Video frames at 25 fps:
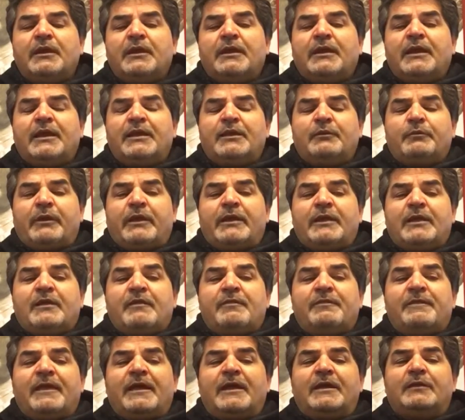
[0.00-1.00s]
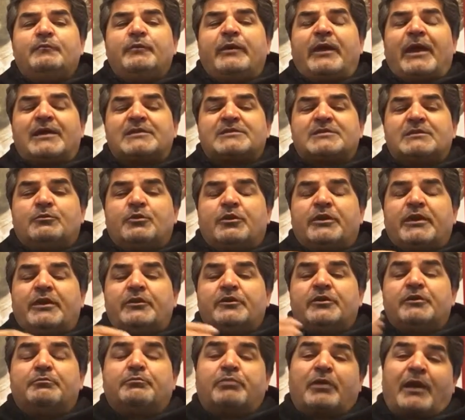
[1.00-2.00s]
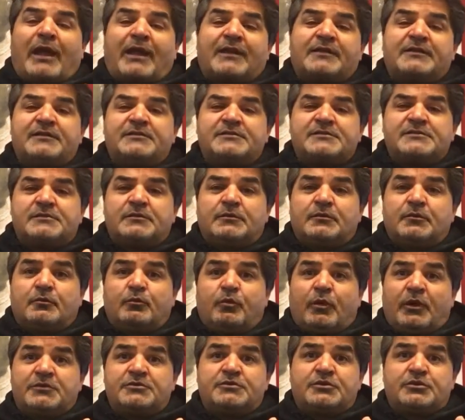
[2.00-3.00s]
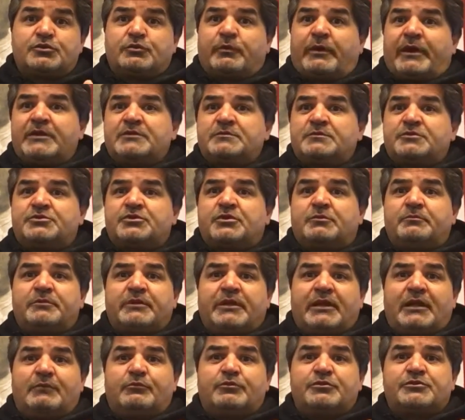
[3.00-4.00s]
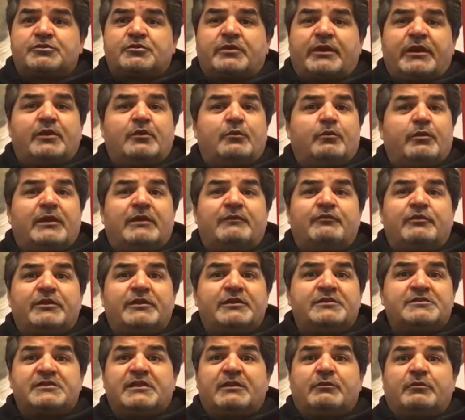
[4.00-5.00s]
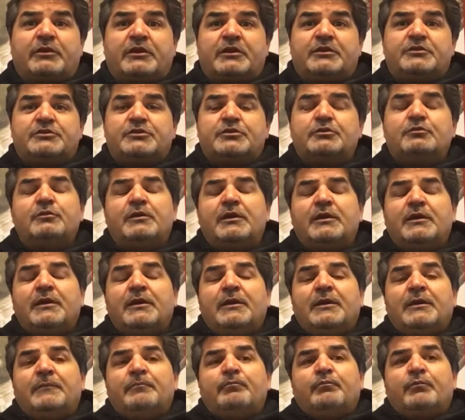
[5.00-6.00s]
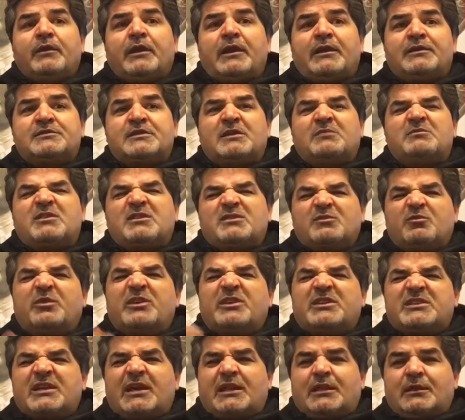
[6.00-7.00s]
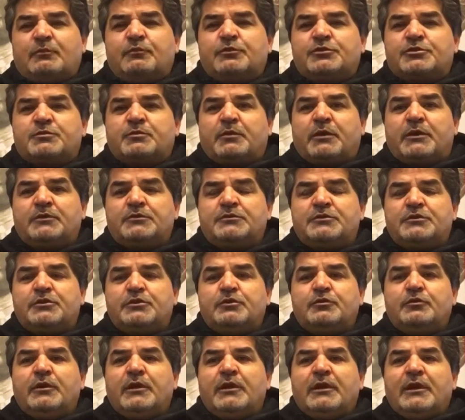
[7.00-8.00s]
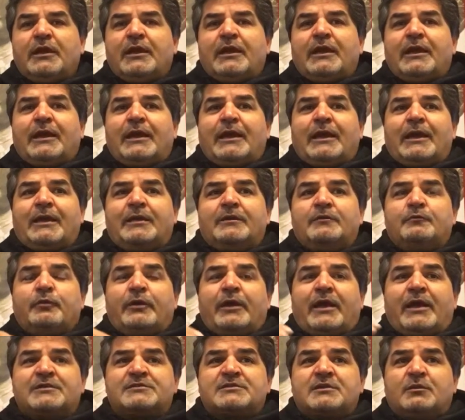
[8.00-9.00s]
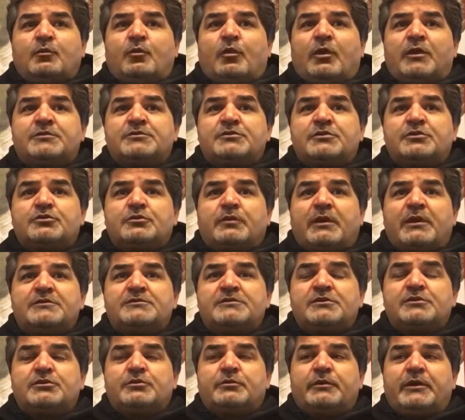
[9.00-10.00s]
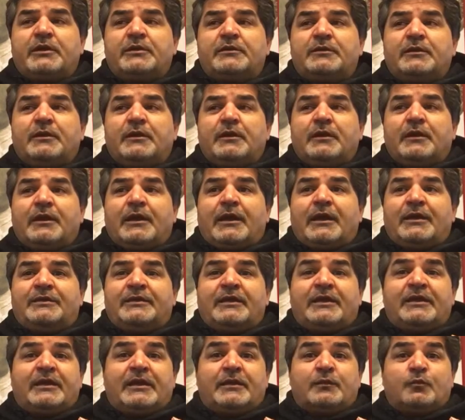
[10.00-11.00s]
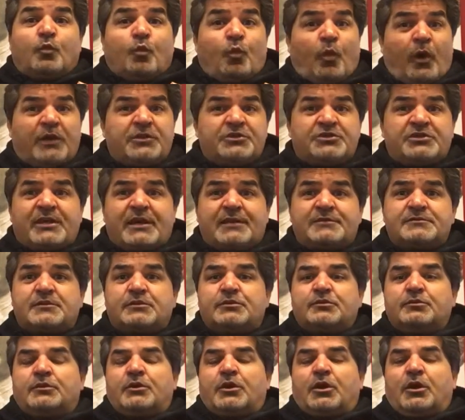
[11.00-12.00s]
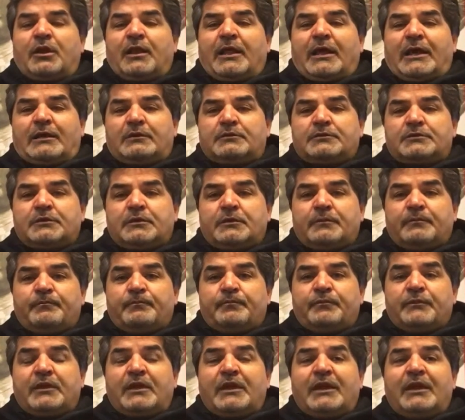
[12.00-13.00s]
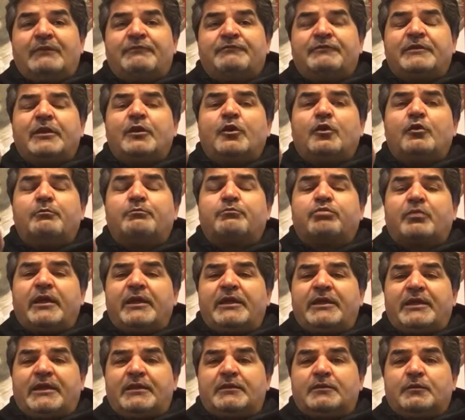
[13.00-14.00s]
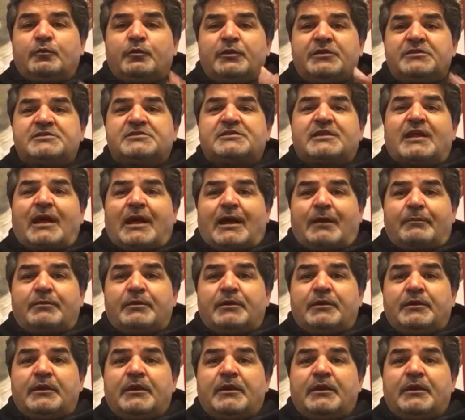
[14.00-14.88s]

Anyway, then we ask them, okay, you can practice once or twice. We show them the elbow strike or whatever it is they want to do. And sometimes we tell them which one to do. And we ask them once or twice to do it. And they get one chance to do it all out. If they don't break it, we stop.